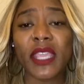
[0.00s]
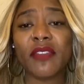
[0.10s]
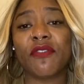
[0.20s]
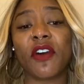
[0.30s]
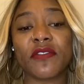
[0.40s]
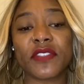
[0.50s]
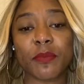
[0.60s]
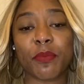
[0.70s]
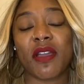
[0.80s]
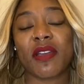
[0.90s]
involves
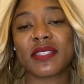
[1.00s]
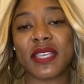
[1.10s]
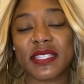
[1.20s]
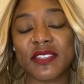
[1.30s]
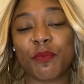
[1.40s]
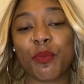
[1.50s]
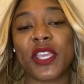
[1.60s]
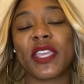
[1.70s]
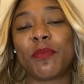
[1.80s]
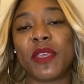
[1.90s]
the process of
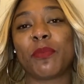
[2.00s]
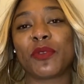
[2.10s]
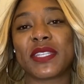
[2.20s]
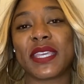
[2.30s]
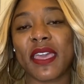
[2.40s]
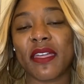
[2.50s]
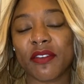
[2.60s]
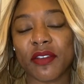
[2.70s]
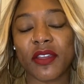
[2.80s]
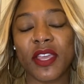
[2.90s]
bringing people
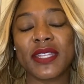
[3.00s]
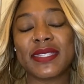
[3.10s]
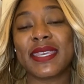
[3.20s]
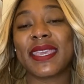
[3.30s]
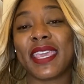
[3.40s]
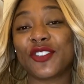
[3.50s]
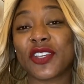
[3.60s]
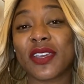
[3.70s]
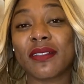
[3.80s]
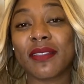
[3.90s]
together to engage
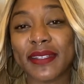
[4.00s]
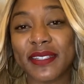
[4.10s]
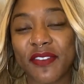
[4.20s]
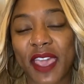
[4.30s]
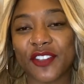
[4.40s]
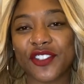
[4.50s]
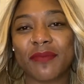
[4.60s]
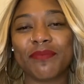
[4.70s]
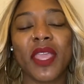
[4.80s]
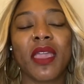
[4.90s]
in collective action.